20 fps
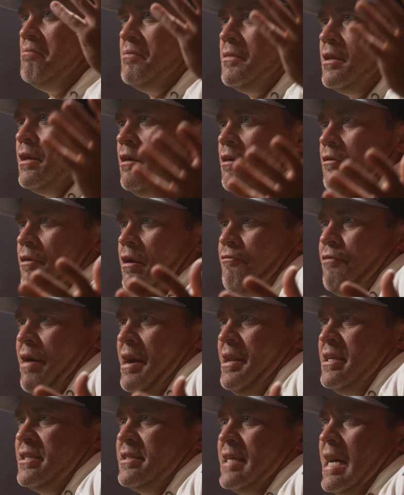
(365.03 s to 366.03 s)
if
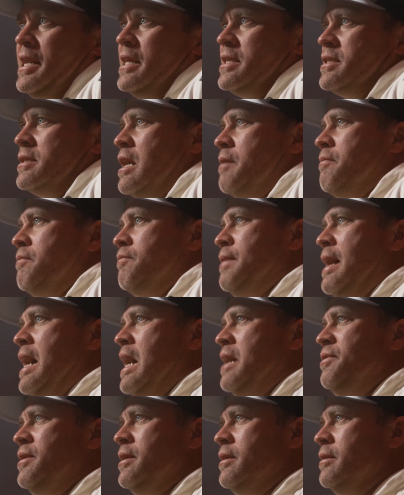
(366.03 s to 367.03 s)
I decide it's not
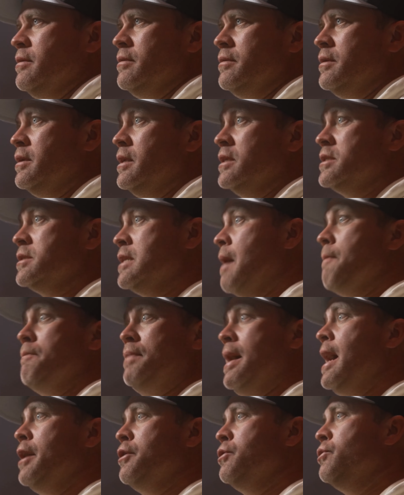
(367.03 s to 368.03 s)
bad, then it's not
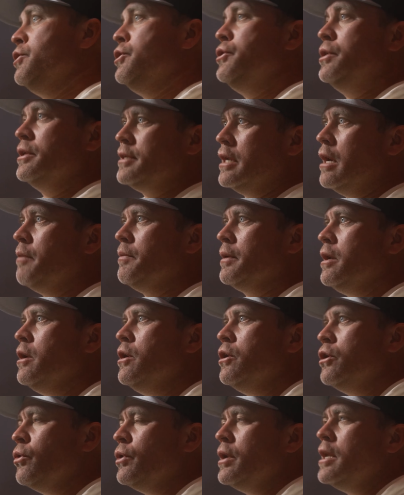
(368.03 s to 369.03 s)
bad. Who are you to tell me?
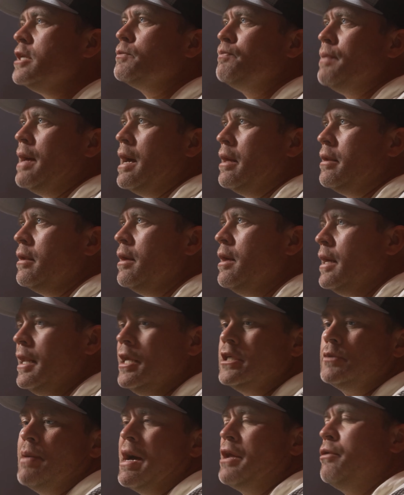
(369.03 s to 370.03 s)
No, it is bad. It
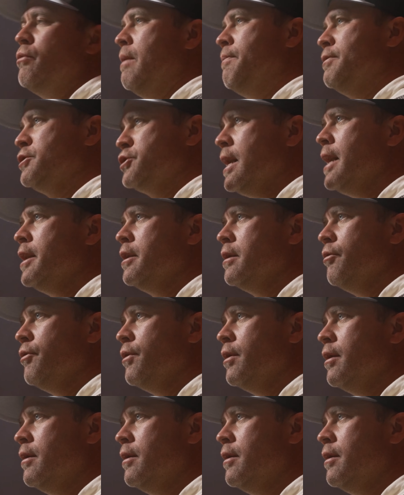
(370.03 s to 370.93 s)
is bad to rape a child.